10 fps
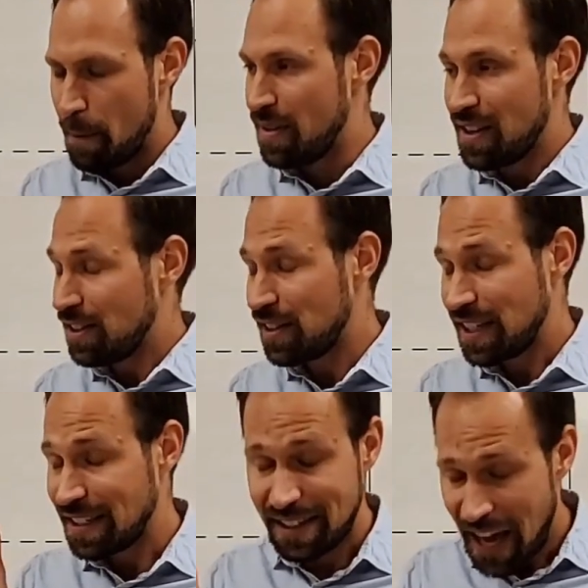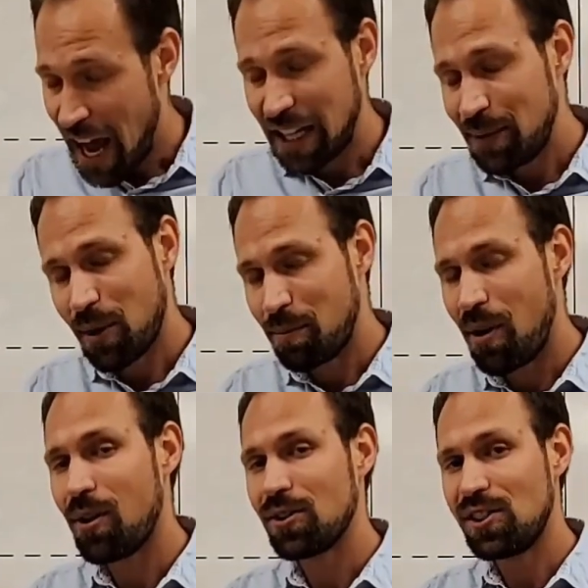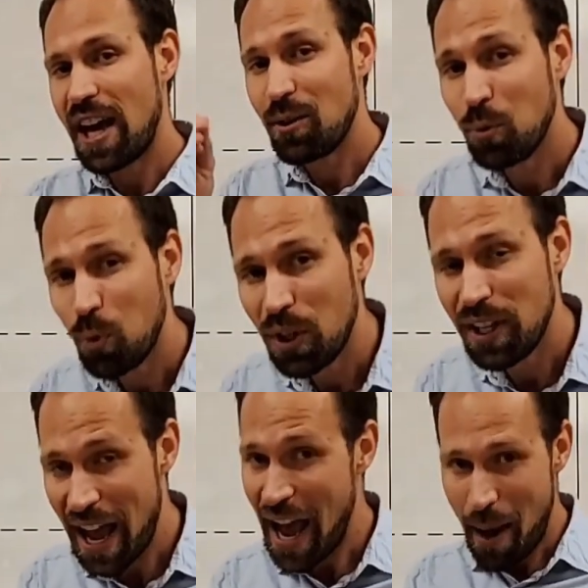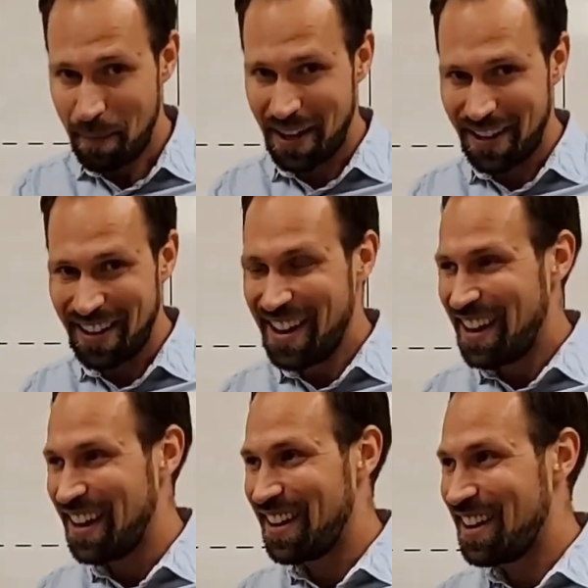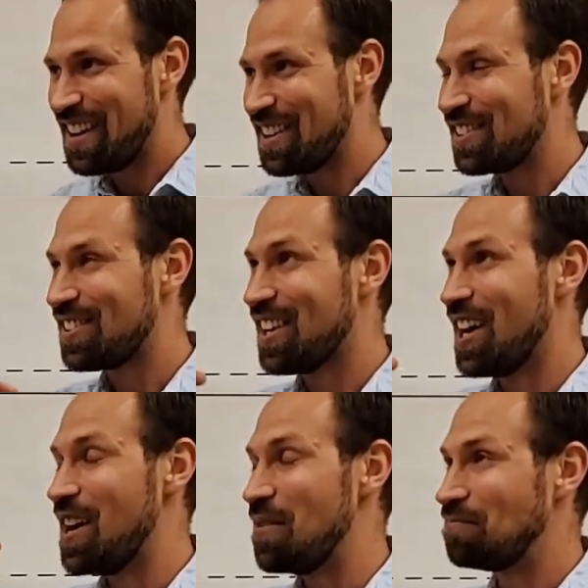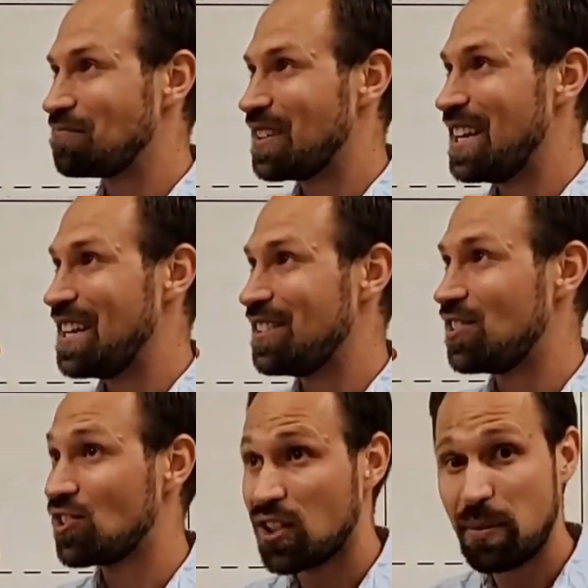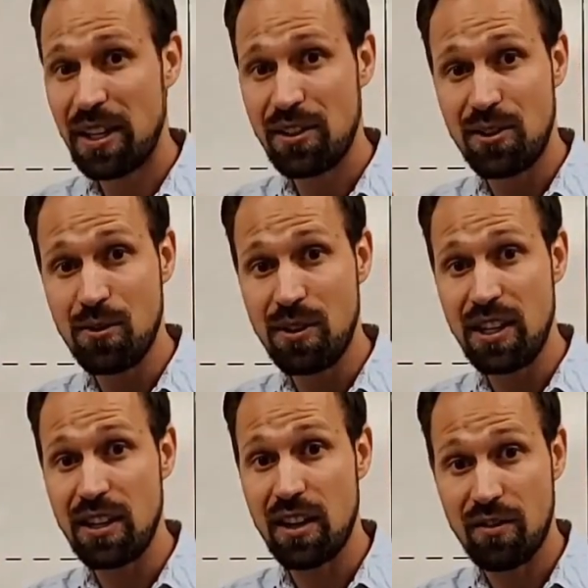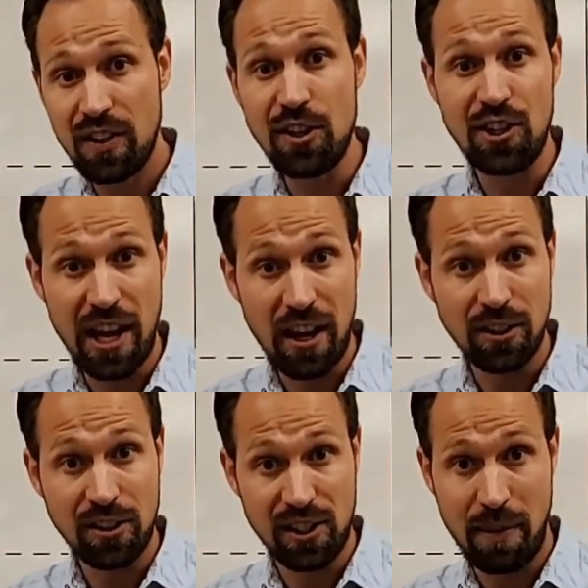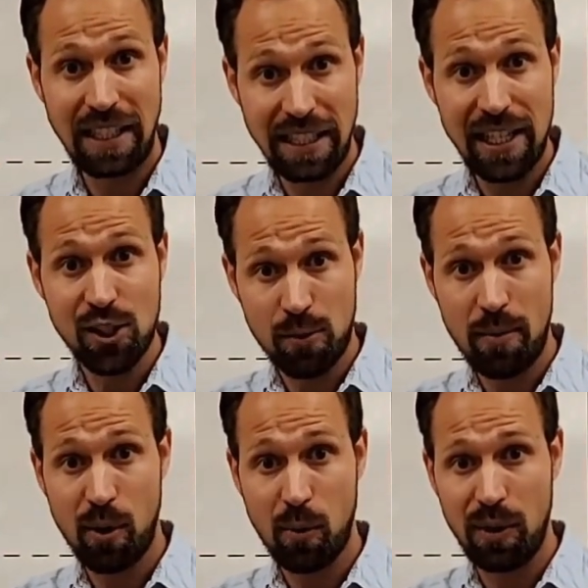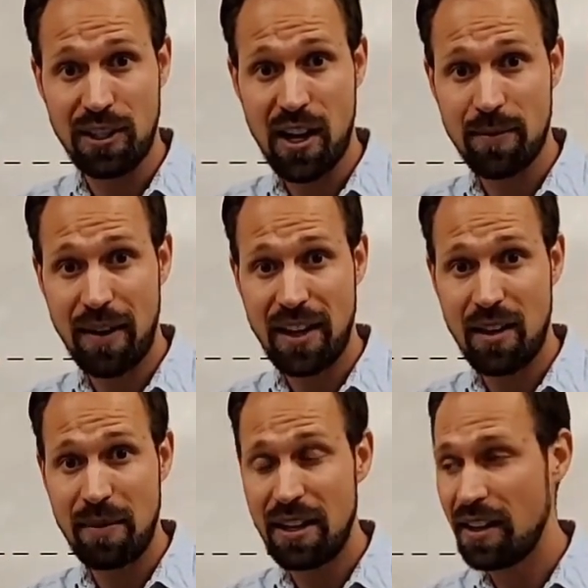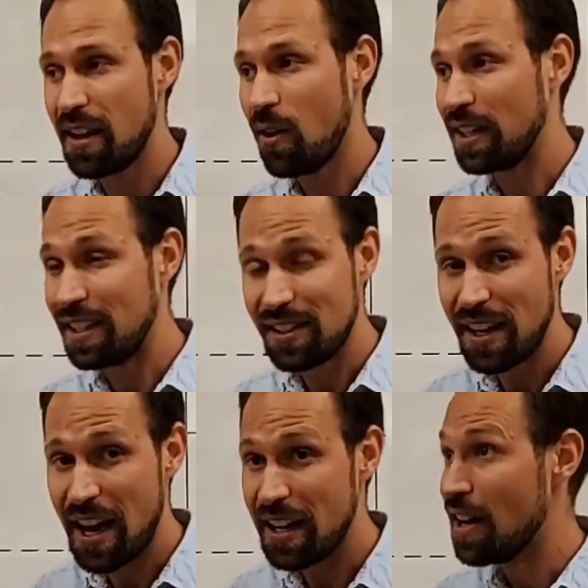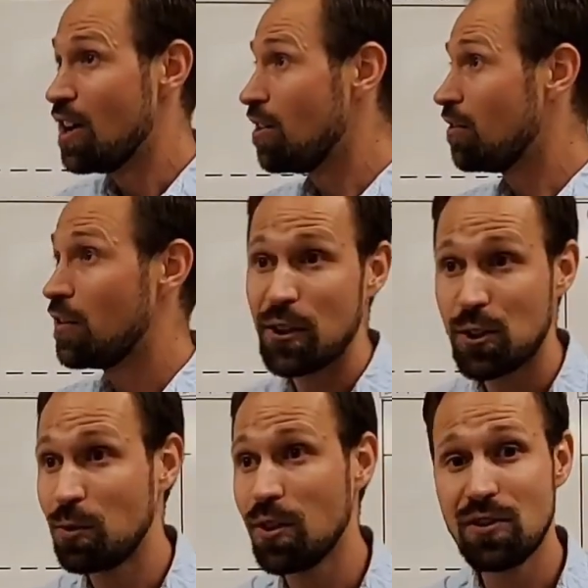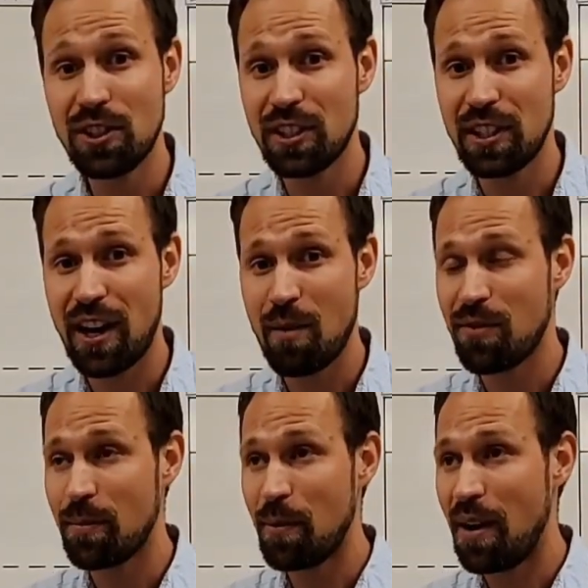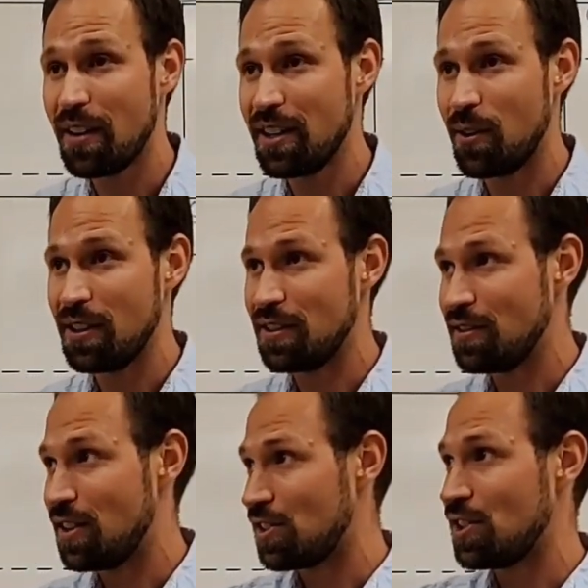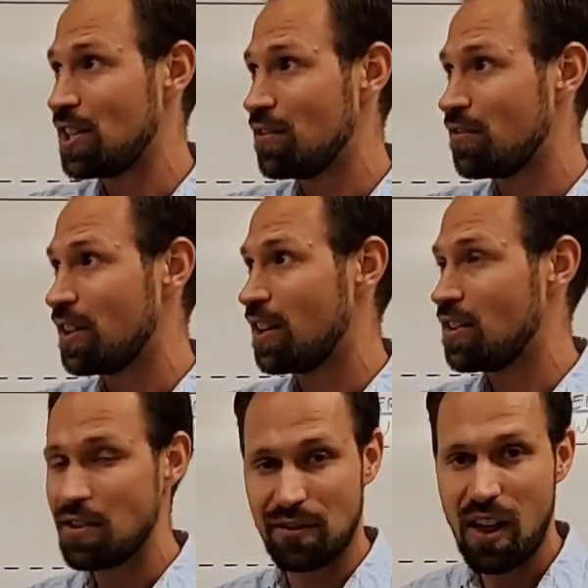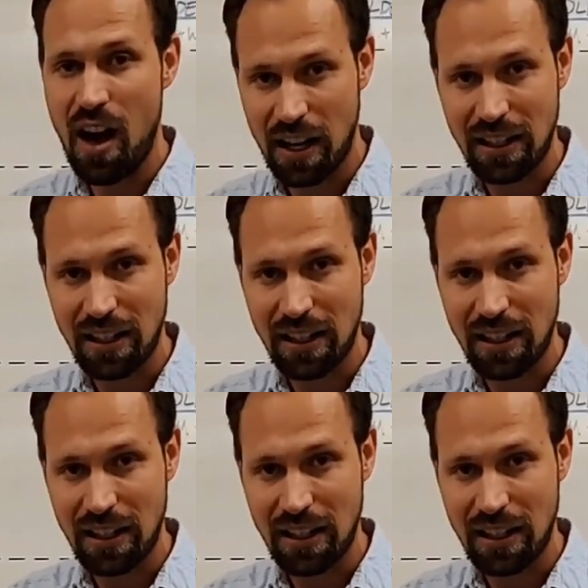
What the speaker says: this is exactly what Paul said would happen in his sermon to the Ephesian elders in Miletus. Remember, we talked about that a minute ago? He said, "Fierce wolves are going to come from among you and deceive the flock."